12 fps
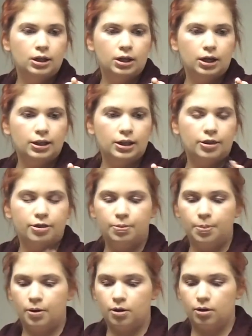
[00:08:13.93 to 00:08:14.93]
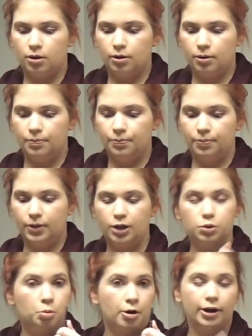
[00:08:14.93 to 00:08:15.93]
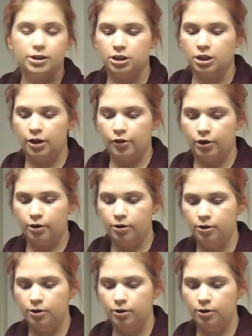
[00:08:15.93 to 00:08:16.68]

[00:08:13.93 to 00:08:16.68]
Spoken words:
and the actual product on the other.